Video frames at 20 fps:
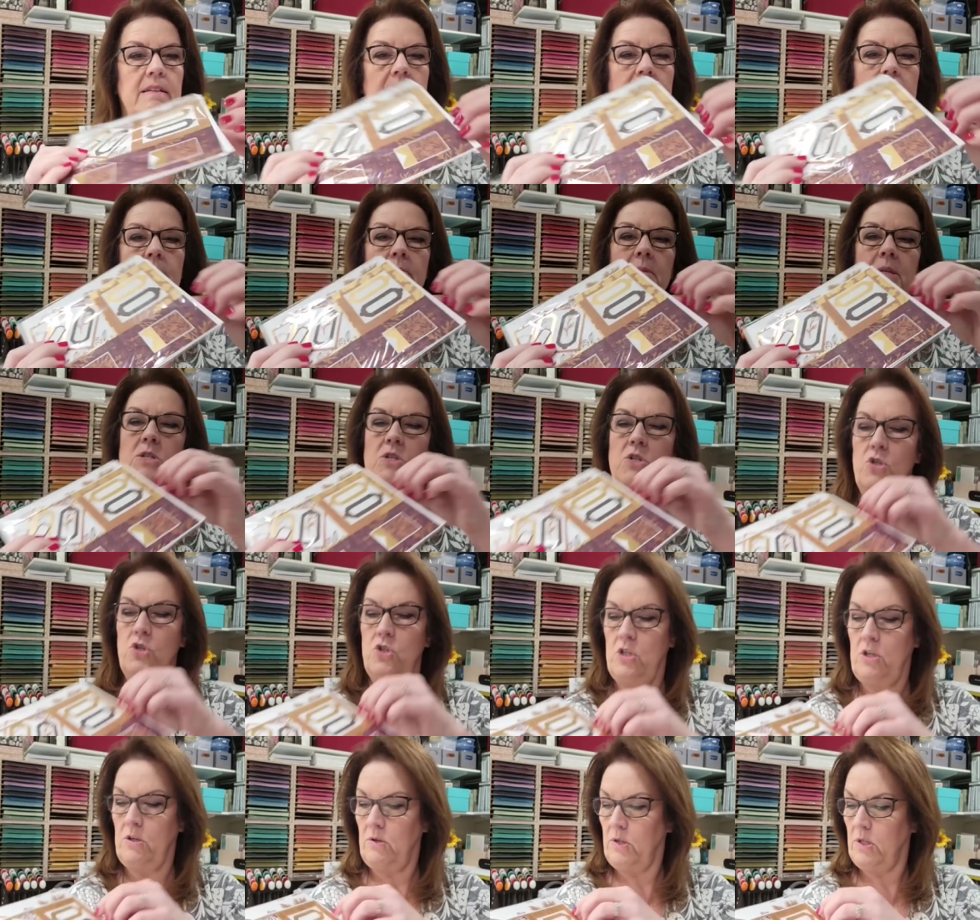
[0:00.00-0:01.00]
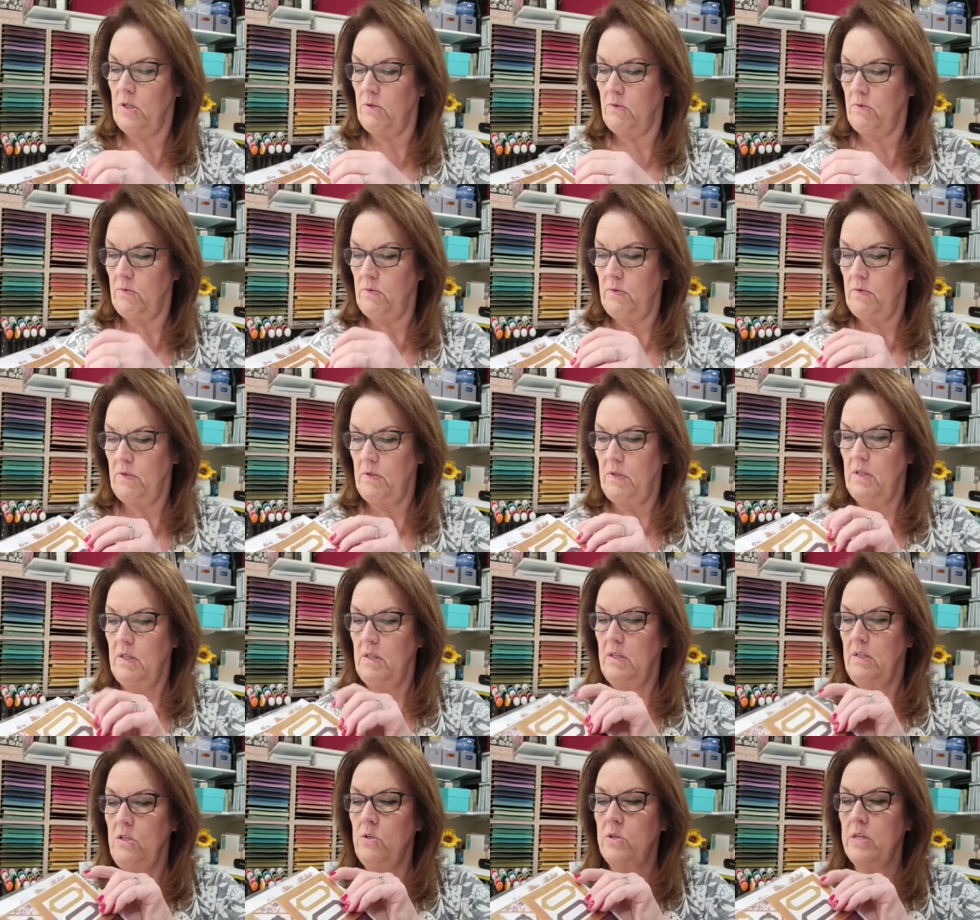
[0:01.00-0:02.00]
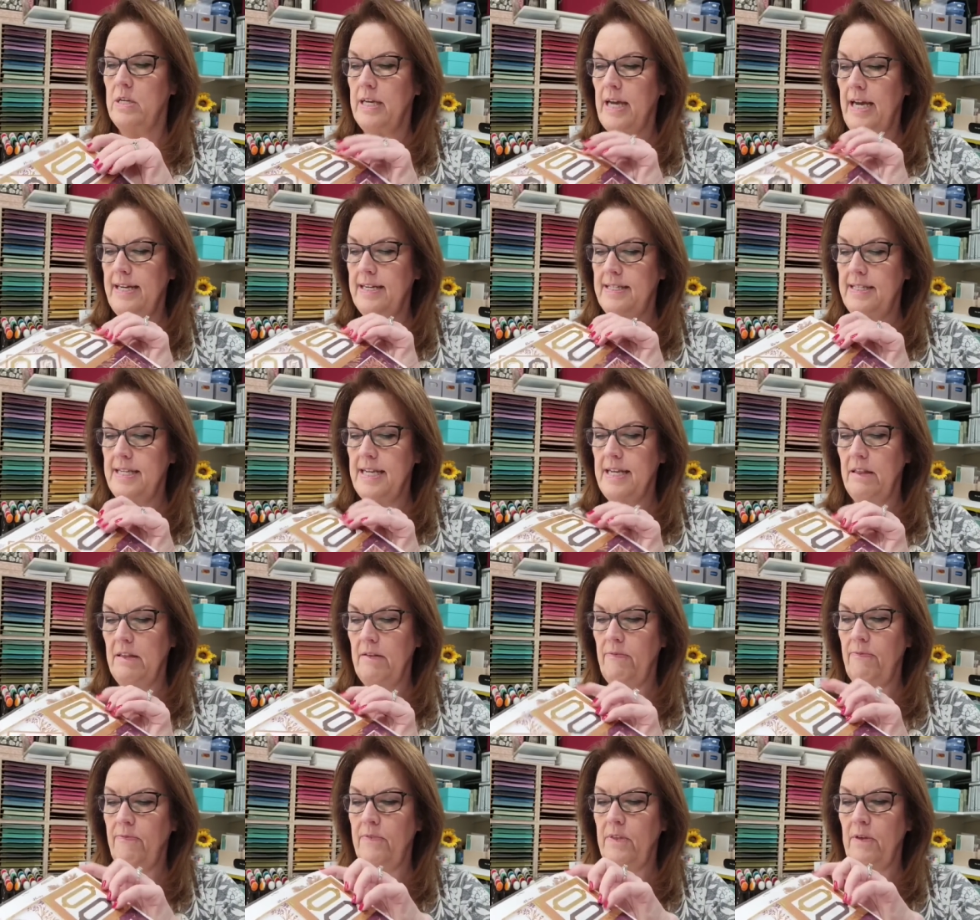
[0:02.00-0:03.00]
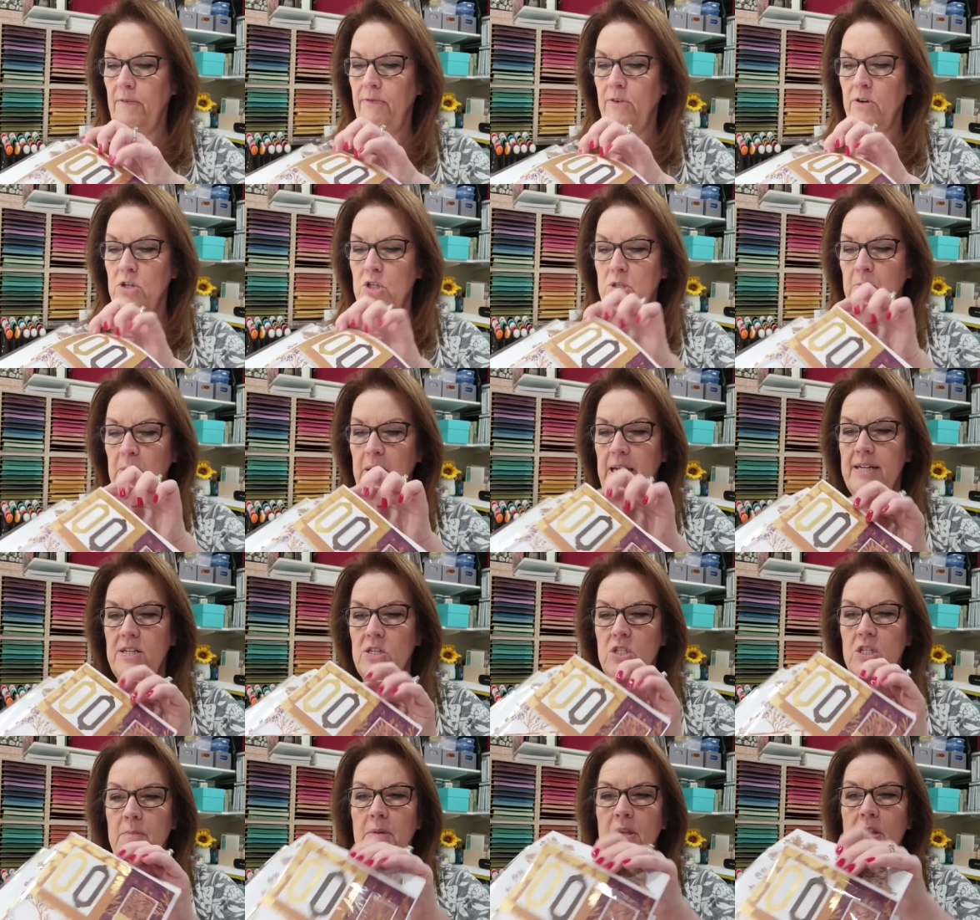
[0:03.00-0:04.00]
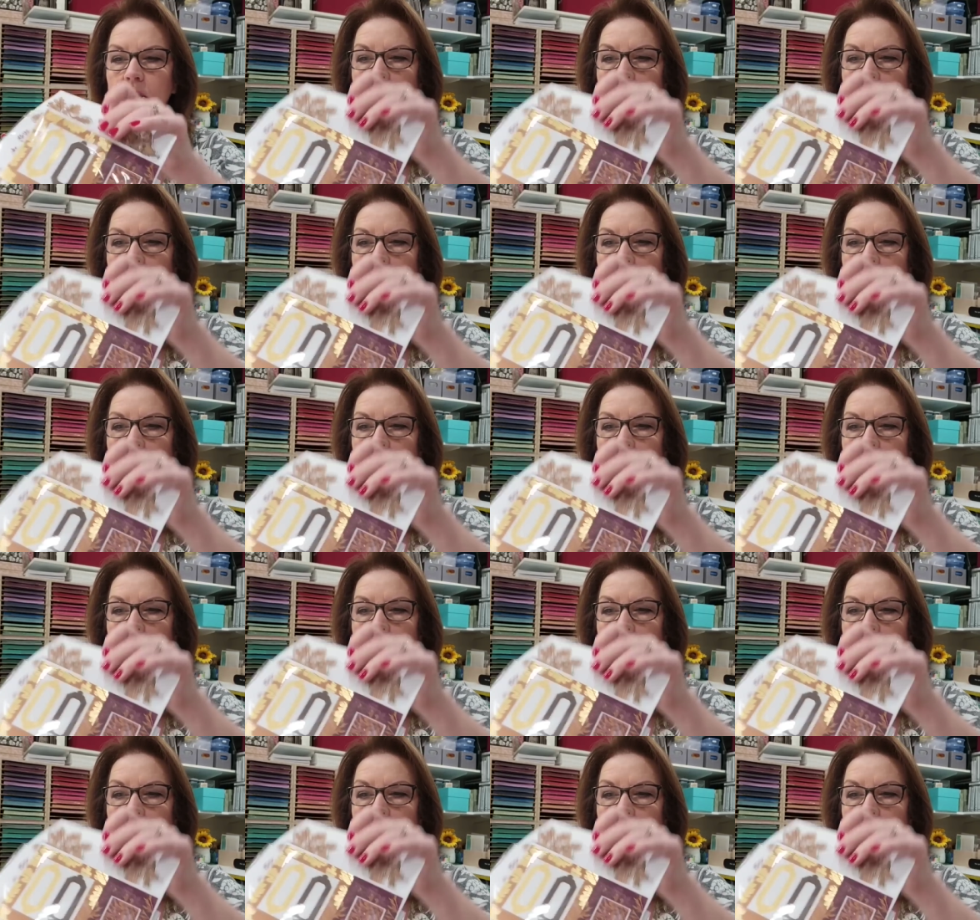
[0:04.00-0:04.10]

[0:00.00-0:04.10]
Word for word: let me just show you. You can kind of see in the, the first page some of